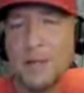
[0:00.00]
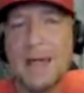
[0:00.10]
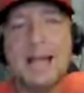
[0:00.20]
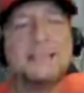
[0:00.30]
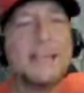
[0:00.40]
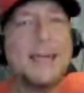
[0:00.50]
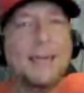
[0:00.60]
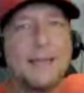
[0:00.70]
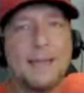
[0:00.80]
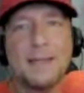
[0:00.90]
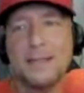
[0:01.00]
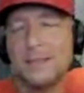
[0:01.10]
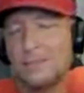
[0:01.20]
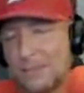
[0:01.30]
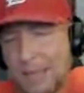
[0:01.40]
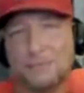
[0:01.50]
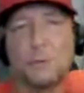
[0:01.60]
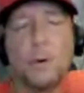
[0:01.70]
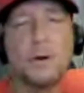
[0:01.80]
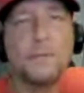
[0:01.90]
Pallante, same
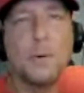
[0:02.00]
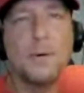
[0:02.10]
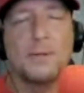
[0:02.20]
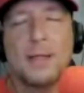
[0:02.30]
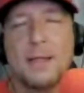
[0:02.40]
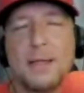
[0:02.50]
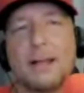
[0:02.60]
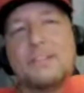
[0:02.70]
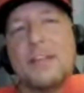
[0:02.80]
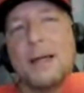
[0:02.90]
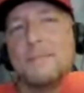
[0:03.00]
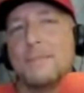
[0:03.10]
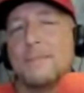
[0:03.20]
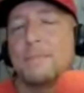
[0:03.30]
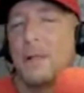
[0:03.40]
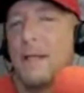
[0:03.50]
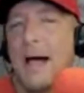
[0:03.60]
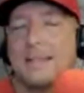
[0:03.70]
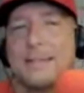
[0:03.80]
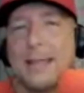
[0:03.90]
sort of role, except
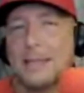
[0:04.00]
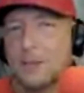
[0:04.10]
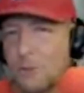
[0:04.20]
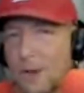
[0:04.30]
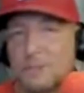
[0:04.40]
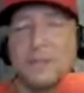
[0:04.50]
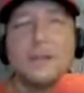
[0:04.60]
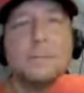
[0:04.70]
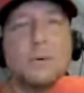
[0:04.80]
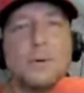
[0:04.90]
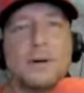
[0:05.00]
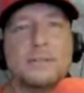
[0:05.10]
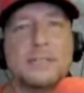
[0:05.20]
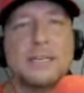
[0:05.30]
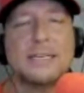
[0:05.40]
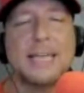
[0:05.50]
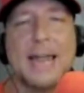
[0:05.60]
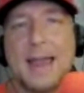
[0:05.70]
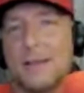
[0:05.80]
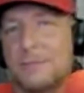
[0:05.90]
Pallante, you trust a little more to get
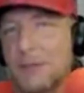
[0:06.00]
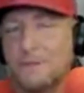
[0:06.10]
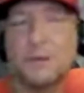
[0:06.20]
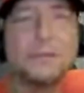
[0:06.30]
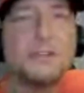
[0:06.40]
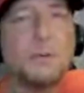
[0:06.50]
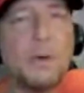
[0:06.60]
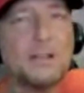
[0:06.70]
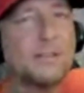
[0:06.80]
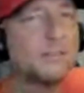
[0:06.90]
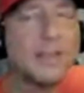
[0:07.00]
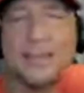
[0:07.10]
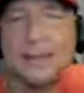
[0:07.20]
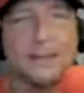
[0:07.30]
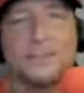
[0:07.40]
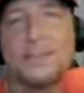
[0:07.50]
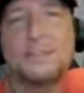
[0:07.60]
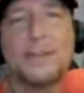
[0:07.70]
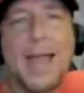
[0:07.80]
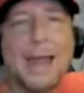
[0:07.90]
out of tougher situations like he did in
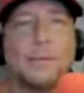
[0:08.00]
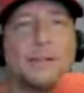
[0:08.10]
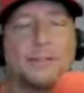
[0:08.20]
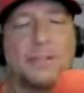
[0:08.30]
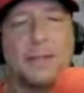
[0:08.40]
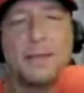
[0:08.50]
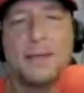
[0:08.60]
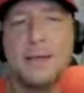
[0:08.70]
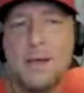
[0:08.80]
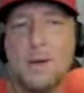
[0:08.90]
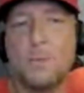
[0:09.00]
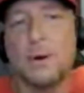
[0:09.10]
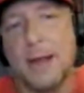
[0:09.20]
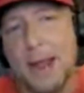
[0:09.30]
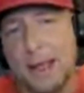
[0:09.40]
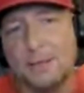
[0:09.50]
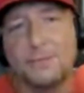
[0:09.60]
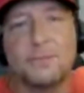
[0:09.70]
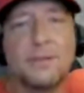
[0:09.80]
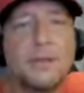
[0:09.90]
Cincinnati recently,
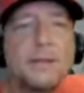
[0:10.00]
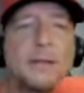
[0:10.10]
whereas